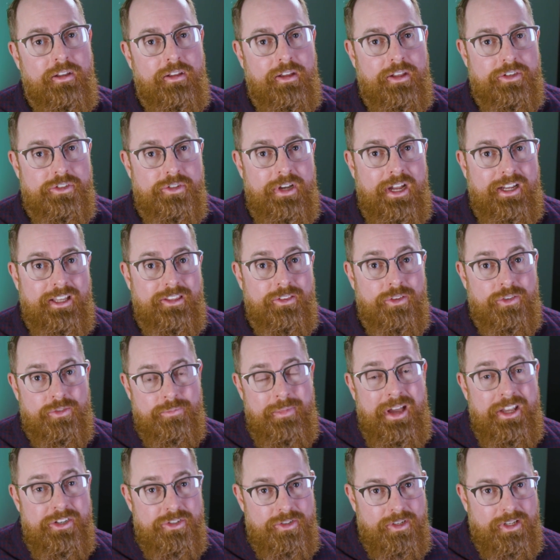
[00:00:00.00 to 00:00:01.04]
and tracking those
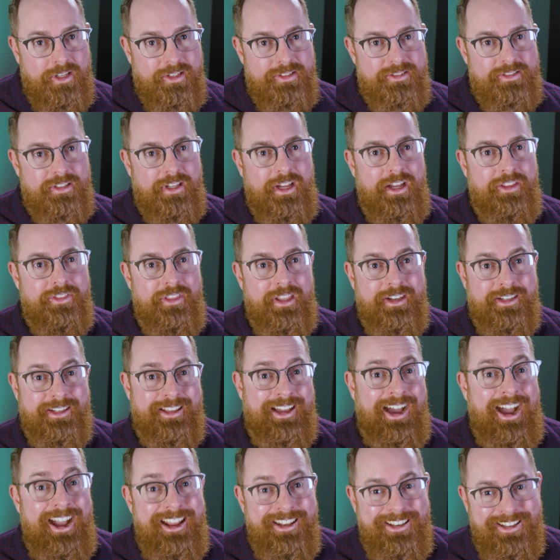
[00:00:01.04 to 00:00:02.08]
metrics and then
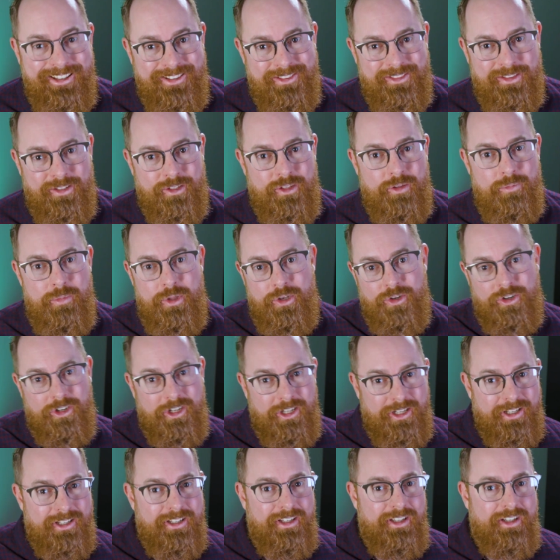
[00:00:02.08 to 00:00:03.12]
guiding the
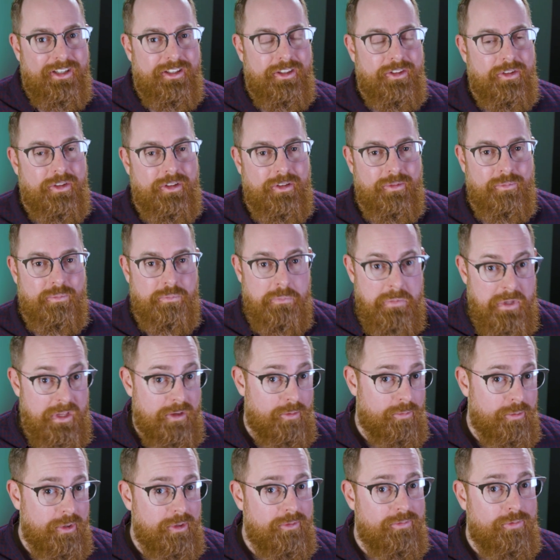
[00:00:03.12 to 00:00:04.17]
community. You can be
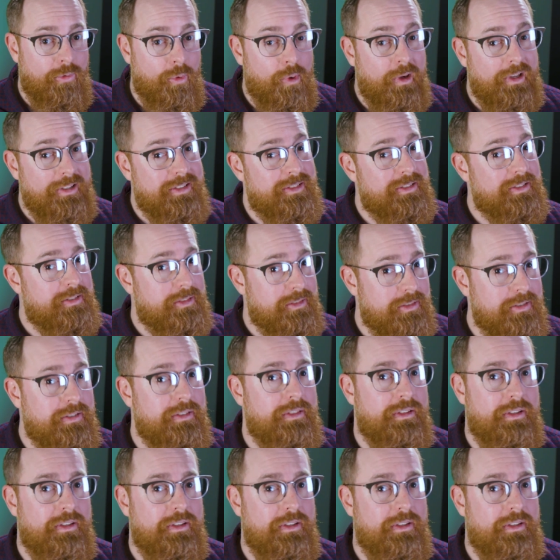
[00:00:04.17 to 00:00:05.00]
a real voice.